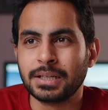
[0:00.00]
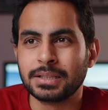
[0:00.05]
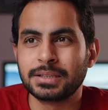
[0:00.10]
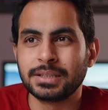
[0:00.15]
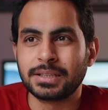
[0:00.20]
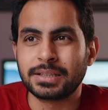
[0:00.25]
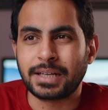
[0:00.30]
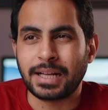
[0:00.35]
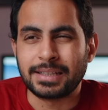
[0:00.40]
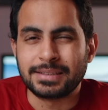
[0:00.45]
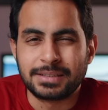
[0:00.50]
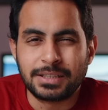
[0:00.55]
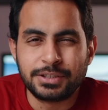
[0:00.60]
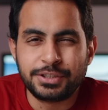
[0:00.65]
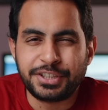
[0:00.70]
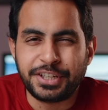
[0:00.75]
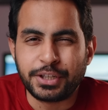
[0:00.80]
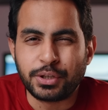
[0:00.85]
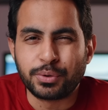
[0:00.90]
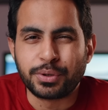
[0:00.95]
The Tensor
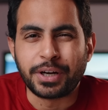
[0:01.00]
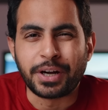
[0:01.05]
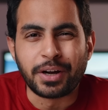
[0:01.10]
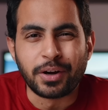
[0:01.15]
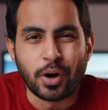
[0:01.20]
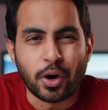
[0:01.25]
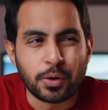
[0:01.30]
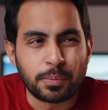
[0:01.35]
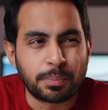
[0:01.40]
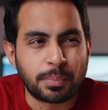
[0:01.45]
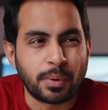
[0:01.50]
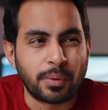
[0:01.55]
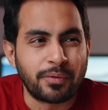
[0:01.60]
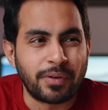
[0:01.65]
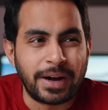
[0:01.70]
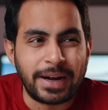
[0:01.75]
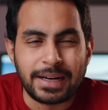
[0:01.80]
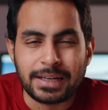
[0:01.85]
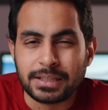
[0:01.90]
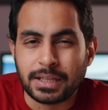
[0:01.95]
G2 did not
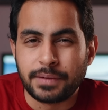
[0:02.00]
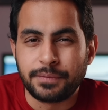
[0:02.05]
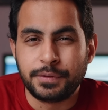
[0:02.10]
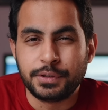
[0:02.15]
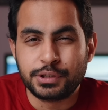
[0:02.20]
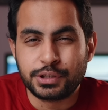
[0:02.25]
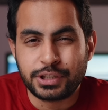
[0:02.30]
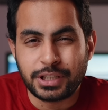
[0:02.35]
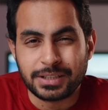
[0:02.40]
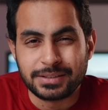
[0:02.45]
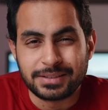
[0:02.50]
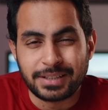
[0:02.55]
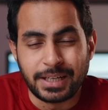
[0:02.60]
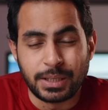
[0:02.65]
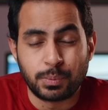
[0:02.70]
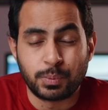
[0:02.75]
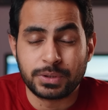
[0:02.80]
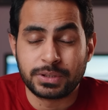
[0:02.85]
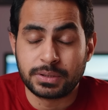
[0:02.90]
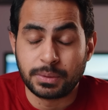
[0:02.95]
provide the efficiency
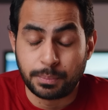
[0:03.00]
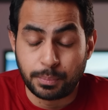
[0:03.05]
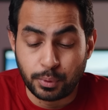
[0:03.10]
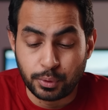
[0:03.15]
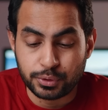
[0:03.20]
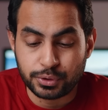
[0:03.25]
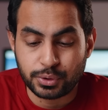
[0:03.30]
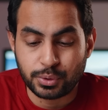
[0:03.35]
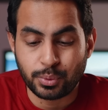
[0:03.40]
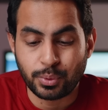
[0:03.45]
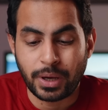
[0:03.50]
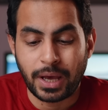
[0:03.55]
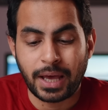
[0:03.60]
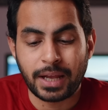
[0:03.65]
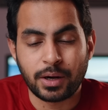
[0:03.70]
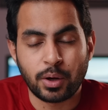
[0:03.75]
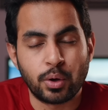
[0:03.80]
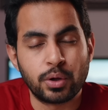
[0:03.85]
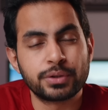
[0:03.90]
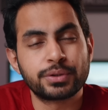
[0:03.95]
it was supposed to,
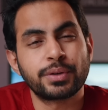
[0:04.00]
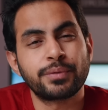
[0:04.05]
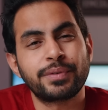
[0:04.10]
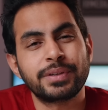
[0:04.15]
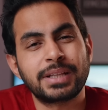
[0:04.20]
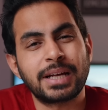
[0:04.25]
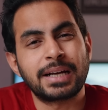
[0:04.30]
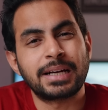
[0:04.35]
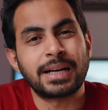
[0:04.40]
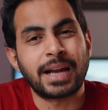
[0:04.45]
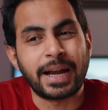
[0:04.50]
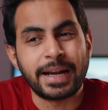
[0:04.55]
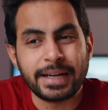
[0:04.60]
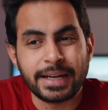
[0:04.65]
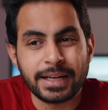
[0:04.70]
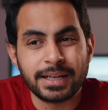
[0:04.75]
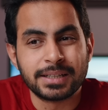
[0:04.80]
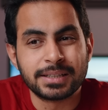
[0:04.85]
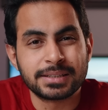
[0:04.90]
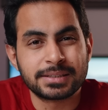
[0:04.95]
and also with that
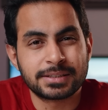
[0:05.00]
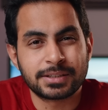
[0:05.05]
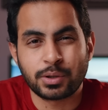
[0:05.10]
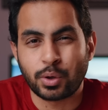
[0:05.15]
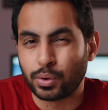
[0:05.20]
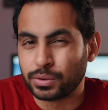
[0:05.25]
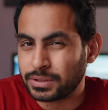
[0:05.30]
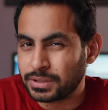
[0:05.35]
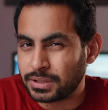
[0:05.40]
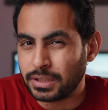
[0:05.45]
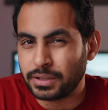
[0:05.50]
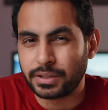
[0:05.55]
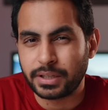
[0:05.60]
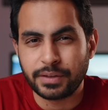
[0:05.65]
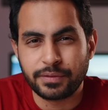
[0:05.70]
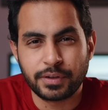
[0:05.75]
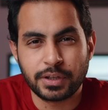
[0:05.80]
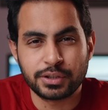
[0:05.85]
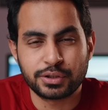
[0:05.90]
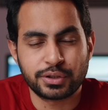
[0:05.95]
90 Hz constant
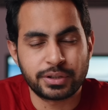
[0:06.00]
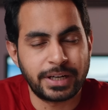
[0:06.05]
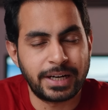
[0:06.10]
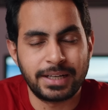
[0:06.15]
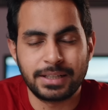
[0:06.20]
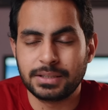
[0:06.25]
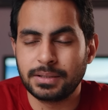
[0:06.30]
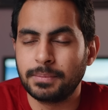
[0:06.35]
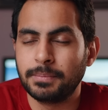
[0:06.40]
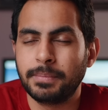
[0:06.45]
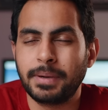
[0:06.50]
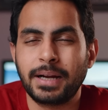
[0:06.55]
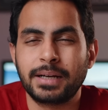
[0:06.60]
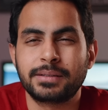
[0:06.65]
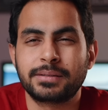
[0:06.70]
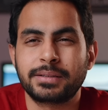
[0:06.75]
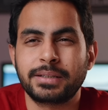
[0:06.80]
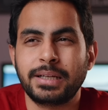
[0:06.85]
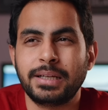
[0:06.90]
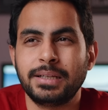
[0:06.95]
refresh rate, the
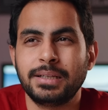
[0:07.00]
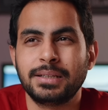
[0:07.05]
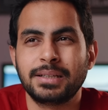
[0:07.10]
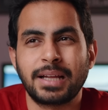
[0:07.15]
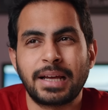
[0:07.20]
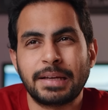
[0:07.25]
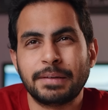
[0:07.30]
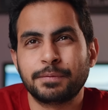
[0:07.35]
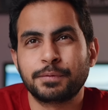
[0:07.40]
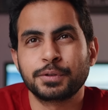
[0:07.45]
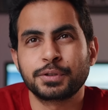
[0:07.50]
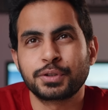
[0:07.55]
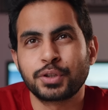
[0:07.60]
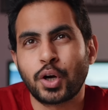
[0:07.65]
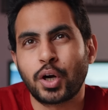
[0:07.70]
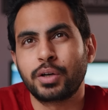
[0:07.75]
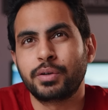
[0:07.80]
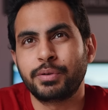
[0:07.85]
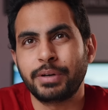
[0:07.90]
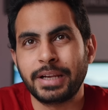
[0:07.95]
battery life was
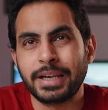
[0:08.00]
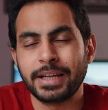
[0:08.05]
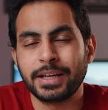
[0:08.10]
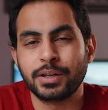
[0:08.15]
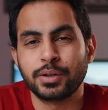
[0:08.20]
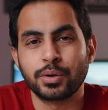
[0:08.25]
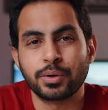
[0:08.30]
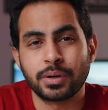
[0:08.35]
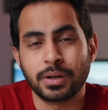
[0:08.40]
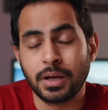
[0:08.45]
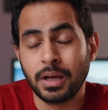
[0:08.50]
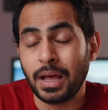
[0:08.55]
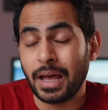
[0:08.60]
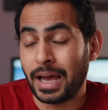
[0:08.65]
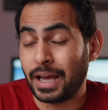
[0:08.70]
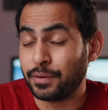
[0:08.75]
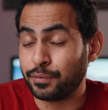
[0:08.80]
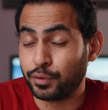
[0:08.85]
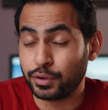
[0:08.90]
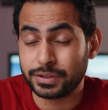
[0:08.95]
not really good.
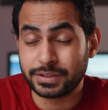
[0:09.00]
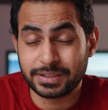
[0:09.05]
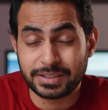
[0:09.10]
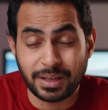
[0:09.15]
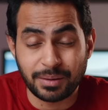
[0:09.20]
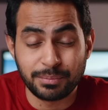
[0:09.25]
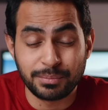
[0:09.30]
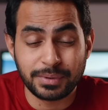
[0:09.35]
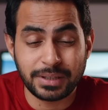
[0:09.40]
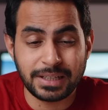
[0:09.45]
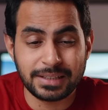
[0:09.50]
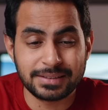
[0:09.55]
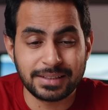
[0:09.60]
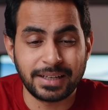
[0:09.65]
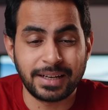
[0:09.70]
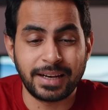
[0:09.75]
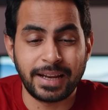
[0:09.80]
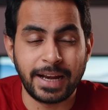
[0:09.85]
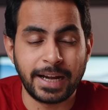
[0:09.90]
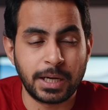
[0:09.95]
And for some
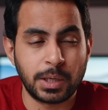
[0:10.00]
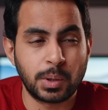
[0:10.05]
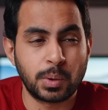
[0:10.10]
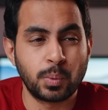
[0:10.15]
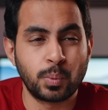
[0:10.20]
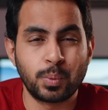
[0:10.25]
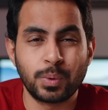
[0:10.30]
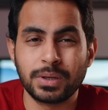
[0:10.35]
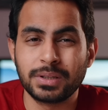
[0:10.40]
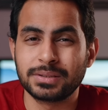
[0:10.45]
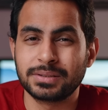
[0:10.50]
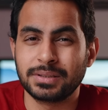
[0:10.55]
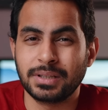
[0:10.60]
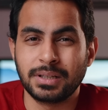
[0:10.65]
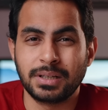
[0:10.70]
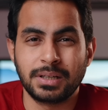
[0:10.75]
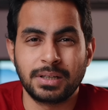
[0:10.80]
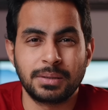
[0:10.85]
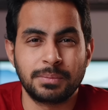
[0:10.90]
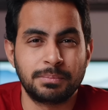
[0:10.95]
reason, it was
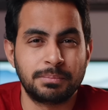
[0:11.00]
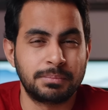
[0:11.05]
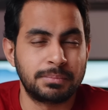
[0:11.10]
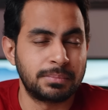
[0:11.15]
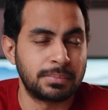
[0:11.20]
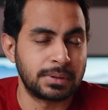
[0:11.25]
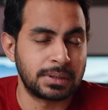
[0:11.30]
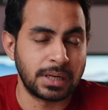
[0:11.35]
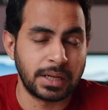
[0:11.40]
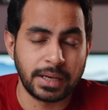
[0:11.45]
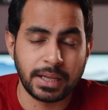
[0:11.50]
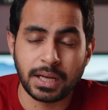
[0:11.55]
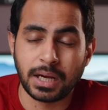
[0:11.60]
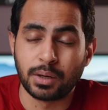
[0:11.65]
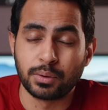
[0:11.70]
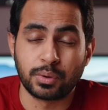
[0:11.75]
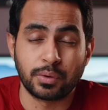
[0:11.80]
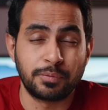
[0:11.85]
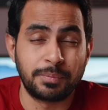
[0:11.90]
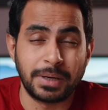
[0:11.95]
running
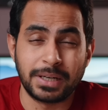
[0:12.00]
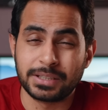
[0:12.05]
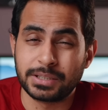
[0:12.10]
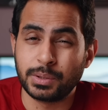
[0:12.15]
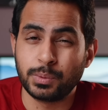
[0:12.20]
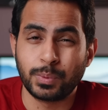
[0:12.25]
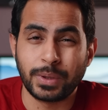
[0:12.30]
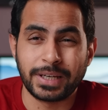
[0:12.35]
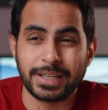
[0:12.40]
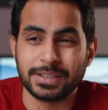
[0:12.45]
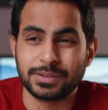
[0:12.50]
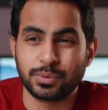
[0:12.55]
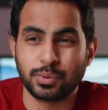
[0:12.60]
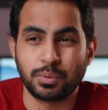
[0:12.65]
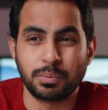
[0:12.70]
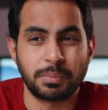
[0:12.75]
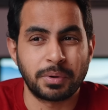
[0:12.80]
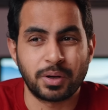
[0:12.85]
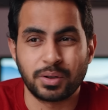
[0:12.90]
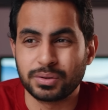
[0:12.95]
out of battery very
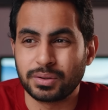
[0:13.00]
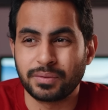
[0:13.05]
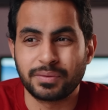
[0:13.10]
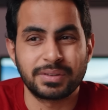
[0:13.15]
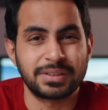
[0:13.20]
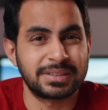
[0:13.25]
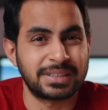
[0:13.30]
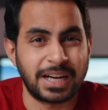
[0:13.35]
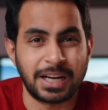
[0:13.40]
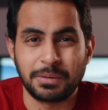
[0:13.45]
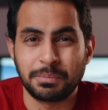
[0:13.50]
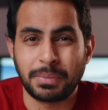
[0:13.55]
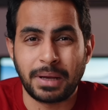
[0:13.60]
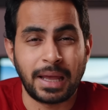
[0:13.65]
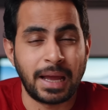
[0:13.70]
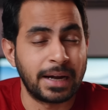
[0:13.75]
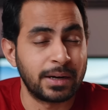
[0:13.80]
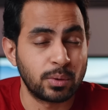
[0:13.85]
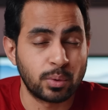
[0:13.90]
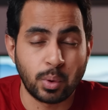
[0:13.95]
soon because of the
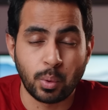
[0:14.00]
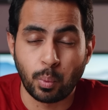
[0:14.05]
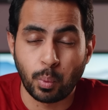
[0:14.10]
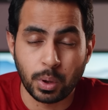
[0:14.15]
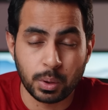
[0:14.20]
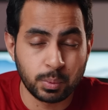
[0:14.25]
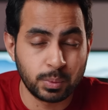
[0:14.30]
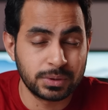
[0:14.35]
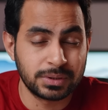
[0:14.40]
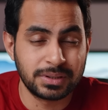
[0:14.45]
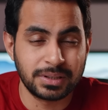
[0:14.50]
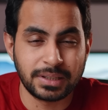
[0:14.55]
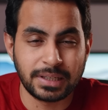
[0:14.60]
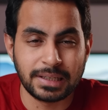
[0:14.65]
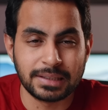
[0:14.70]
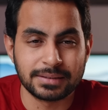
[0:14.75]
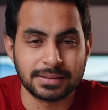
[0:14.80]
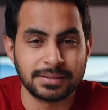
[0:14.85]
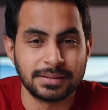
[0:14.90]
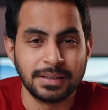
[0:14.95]
standby. I don't know what was the
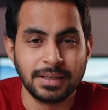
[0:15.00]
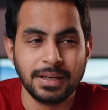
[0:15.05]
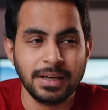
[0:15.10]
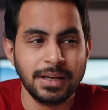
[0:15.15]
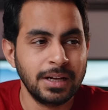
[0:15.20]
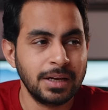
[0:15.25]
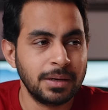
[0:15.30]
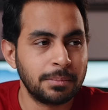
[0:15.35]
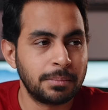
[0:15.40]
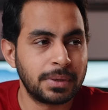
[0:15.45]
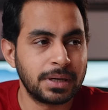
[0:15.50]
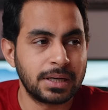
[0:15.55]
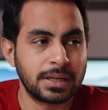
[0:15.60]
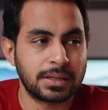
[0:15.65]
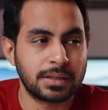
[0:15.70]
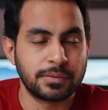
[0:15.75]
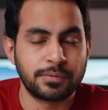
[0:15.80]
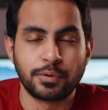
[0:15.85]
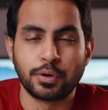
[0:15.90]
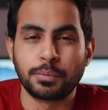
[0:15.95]
reason,
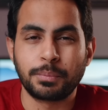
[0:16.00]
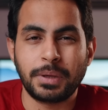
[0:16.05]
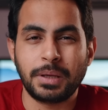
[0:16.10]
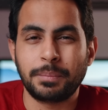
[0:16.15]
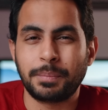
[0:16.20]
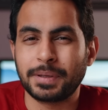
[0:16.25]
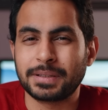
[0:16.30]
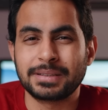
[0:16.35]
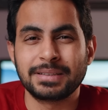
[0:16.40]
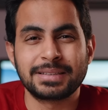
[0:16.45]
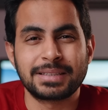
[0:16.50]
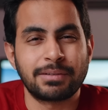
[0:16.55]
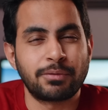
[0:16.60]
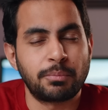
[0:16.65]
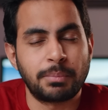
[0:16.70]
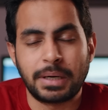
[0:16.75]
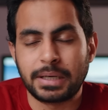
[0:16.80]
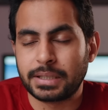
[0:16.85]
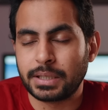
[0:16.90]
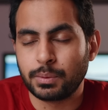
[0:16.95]
but for me, Pixel
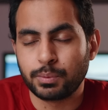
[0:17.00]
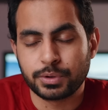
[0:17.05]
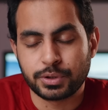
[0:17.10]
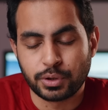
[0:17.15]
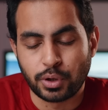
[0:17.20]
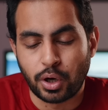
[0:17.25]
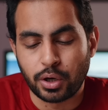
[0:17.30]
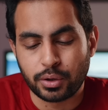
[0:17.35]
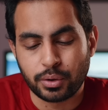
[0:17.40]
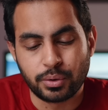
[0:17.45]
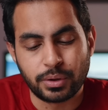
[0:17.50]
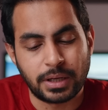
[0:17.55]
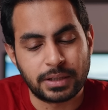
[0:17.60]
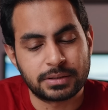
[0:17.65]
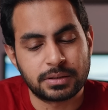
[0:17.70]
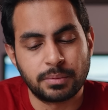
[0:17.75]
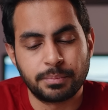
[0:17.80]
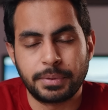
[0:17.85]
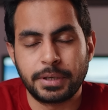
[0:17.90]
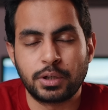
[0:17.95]
7 battery was not good as
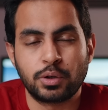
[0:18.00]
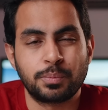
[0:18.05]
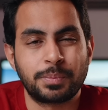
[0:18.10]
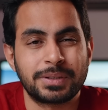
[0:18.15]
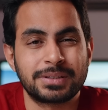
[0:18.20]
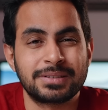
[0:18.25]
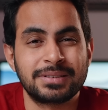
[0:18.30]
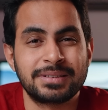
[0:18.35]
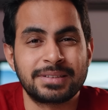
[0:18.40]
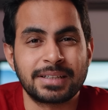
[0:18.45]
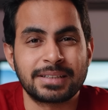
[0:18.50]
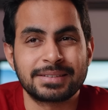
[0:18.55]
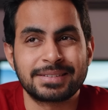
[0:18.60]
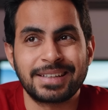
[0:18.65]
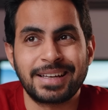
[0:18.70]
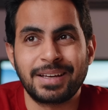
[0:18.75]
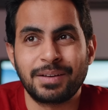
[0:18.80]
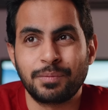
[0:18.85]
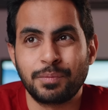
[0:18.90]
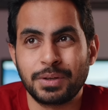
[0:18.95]
compared to Pixel
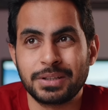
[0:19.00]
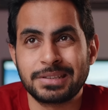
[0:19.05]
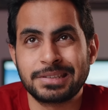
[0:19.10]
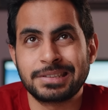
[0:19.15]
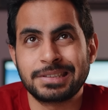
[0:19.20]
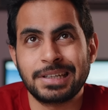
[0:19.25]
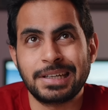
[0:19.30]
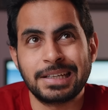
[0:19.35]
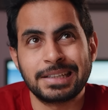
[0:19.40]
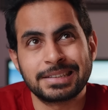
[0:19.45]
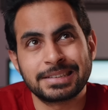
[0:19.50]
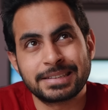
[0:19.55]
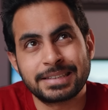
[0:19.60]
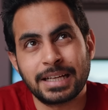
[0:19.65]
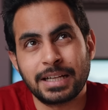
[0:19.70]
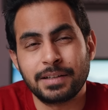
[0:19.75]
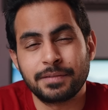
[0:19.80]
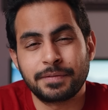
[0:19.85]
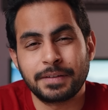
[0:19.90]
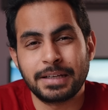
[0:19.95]
6a, which
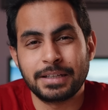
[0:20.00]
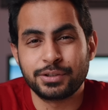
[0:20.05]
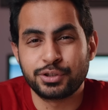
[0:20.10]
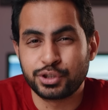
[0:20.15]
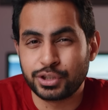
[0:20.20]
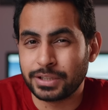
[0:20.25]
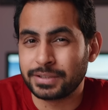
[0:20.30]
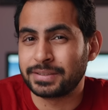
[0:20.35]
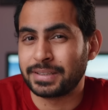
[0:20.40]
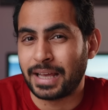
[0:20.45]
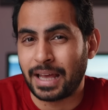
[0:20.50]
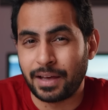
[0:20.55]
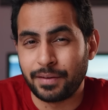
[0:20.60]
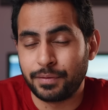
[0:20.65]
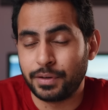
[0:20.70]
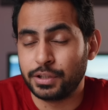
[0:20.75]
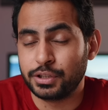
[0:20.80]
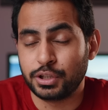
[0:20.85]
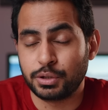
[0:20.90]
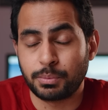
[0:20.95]
itself is just
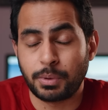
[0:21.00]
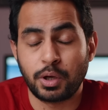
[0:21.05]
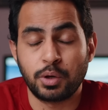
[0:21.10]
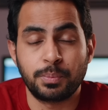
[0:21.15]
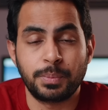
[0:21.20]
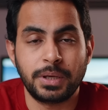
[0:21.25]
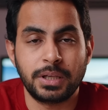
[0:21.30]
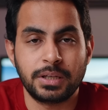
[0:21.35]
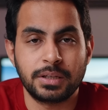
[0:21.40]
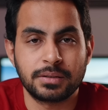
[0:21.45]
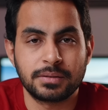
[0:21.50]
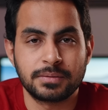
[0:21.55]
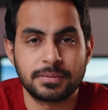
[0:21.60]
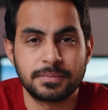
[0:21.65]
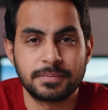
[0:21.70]
average in my opinion.